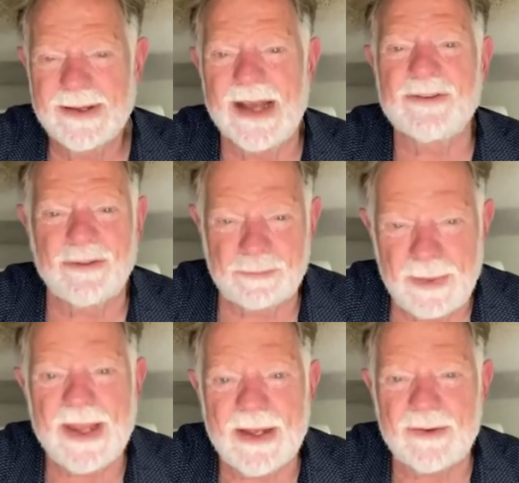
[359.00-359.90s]
that
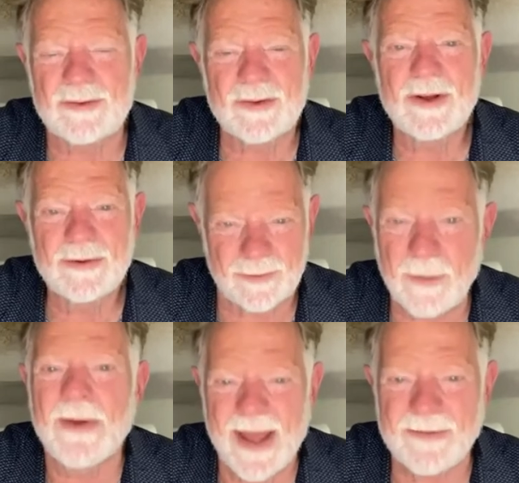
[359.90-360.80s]
speaks
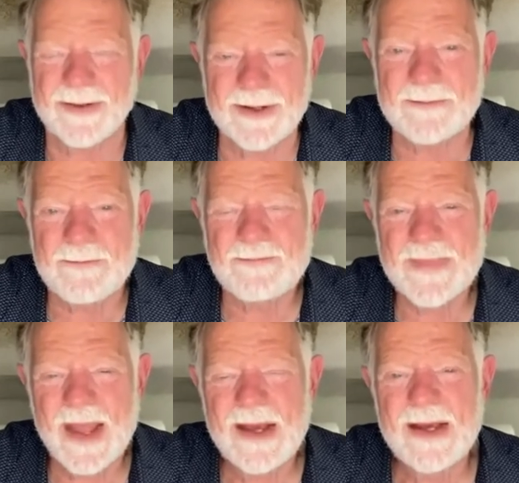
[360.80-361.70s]
from heaven.
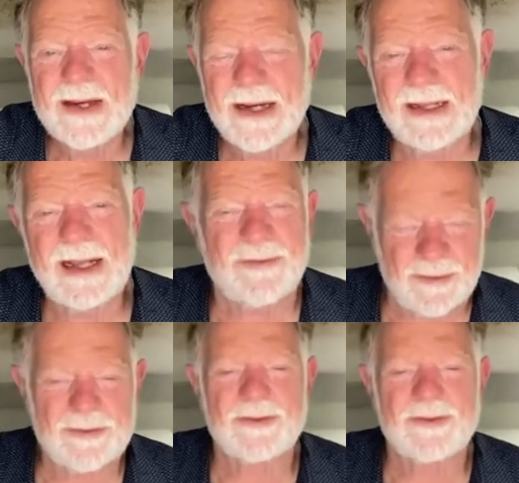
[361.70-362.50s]
Now let's